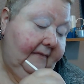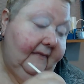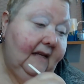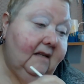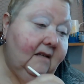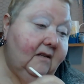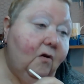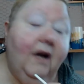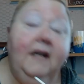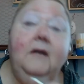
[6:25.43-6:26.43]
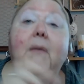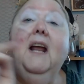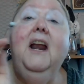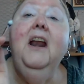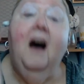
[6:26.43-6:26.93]
this is going to be
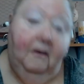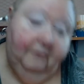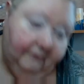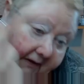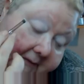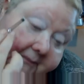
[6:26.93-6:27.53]
enough.